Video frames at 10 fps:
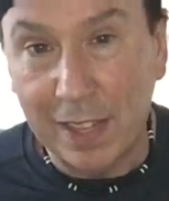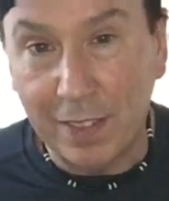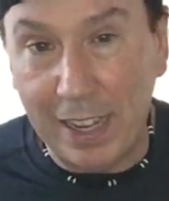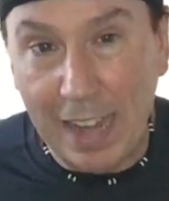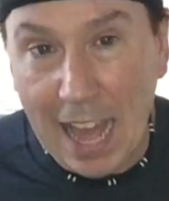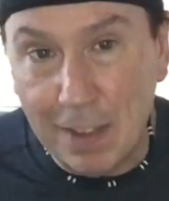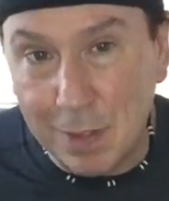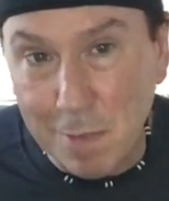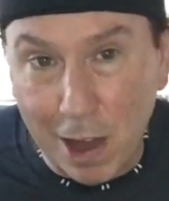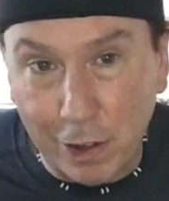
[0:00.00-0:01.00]
they didn't have
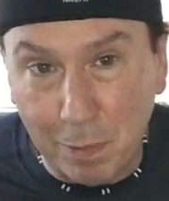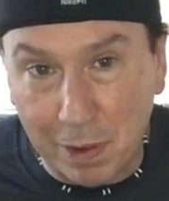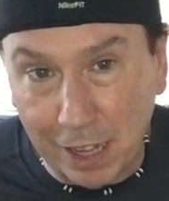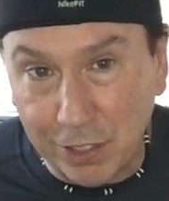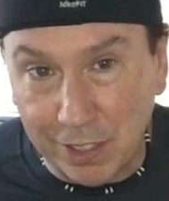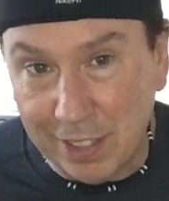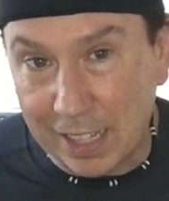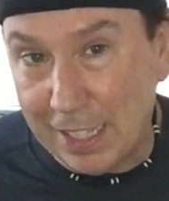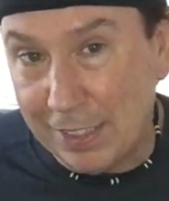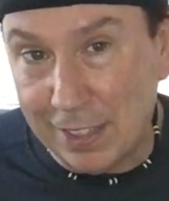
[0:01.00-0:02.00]
the modern production
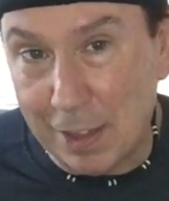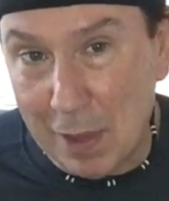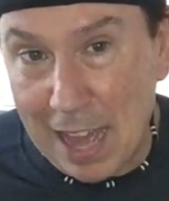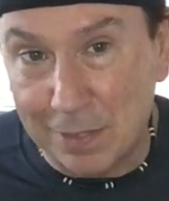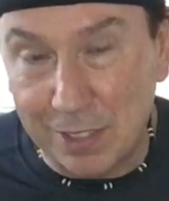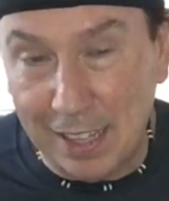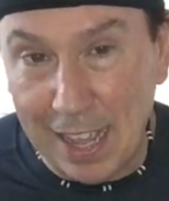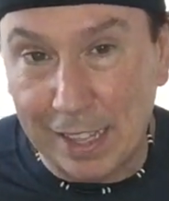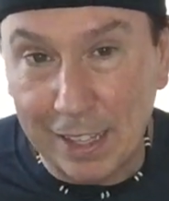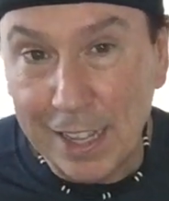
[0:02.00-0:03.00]
techniques that we have
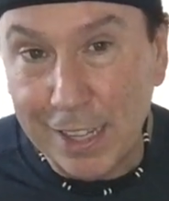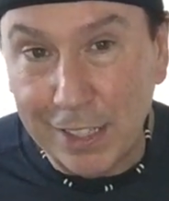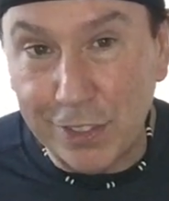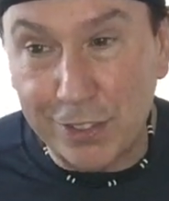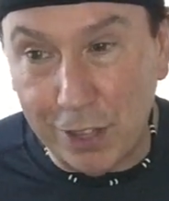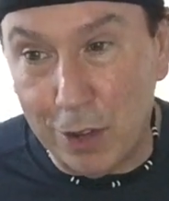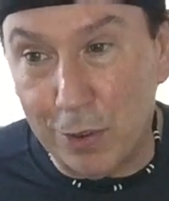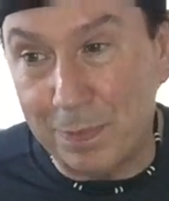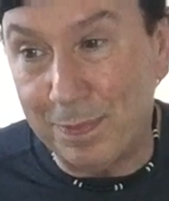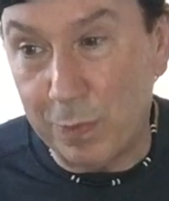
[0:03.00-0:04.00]
today.
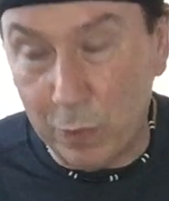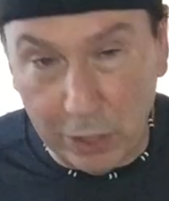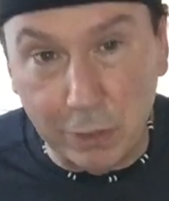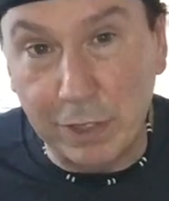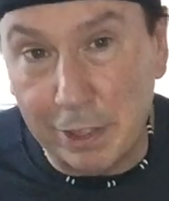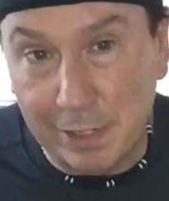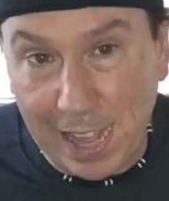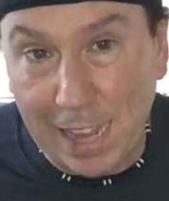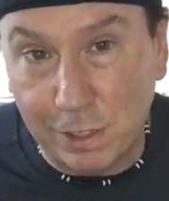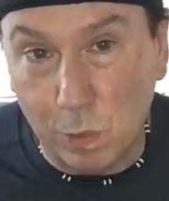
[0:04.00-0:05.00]
So you literally
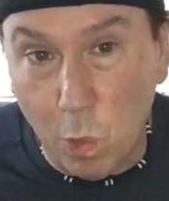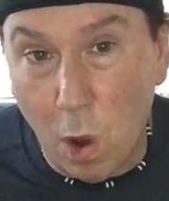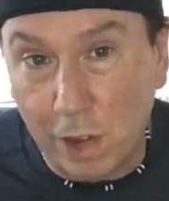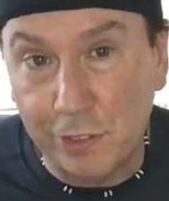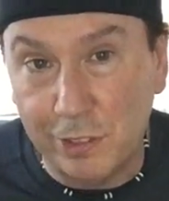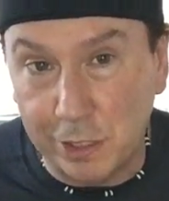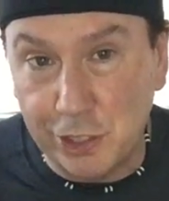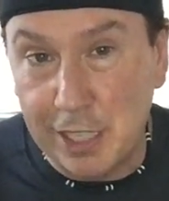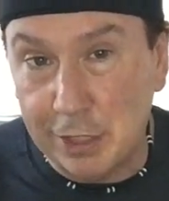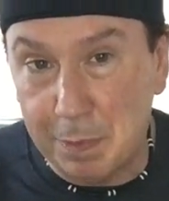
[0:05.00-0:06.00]
had to wash your
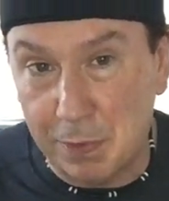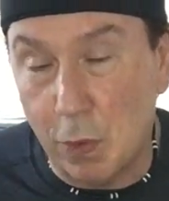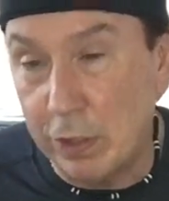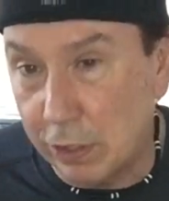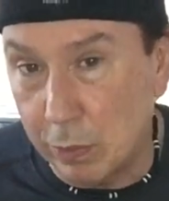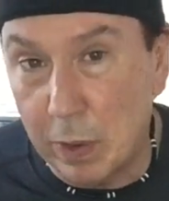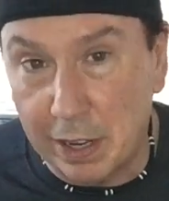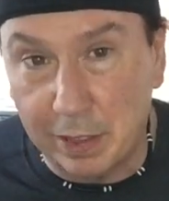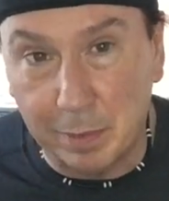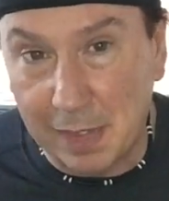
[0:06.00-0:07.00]
jeans before you could
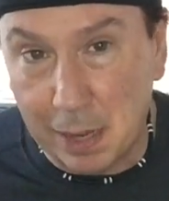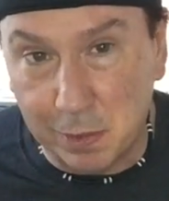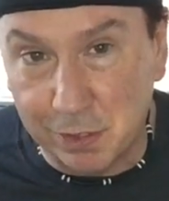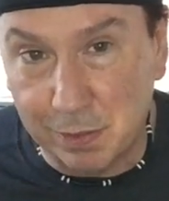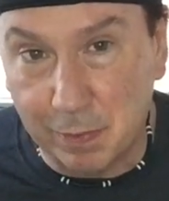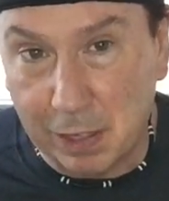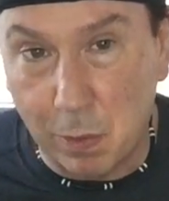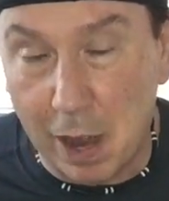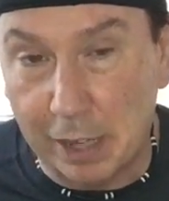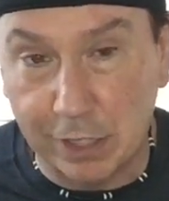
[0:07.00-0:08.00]
wear them. That was
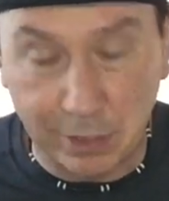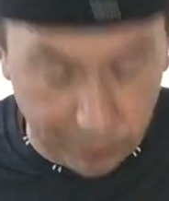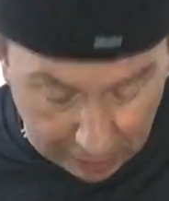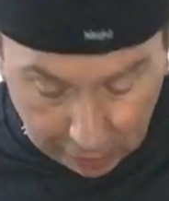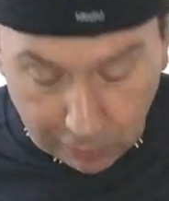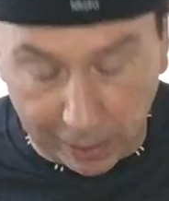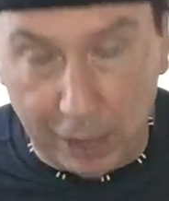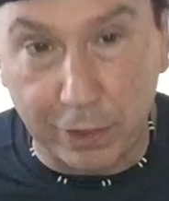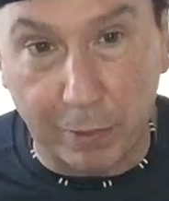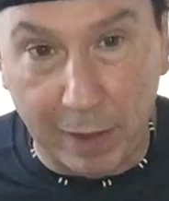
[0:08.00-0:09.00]
required, because if you got caught out in the